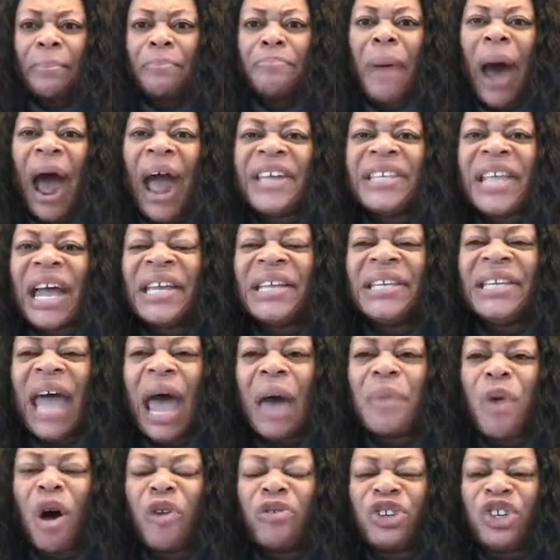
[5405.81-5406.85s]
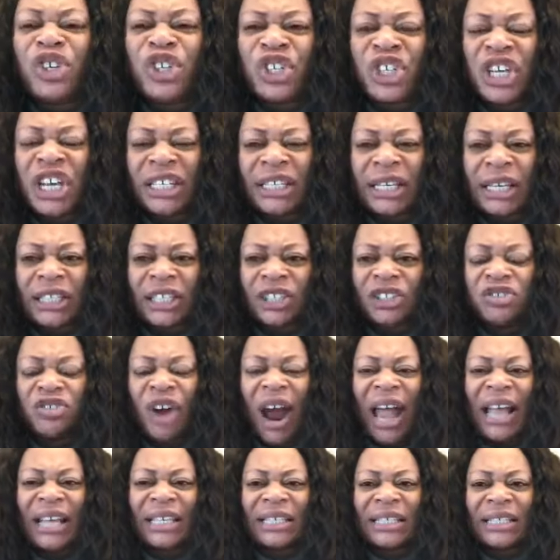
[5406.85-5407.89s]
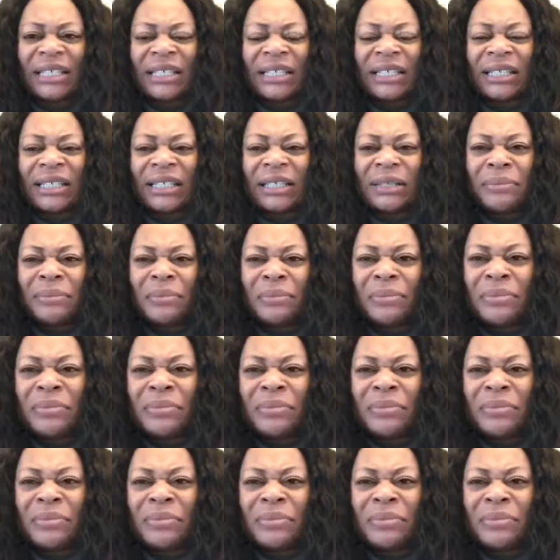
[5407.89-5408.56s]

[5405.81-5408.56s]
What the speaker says: By the name of Jesus Christ,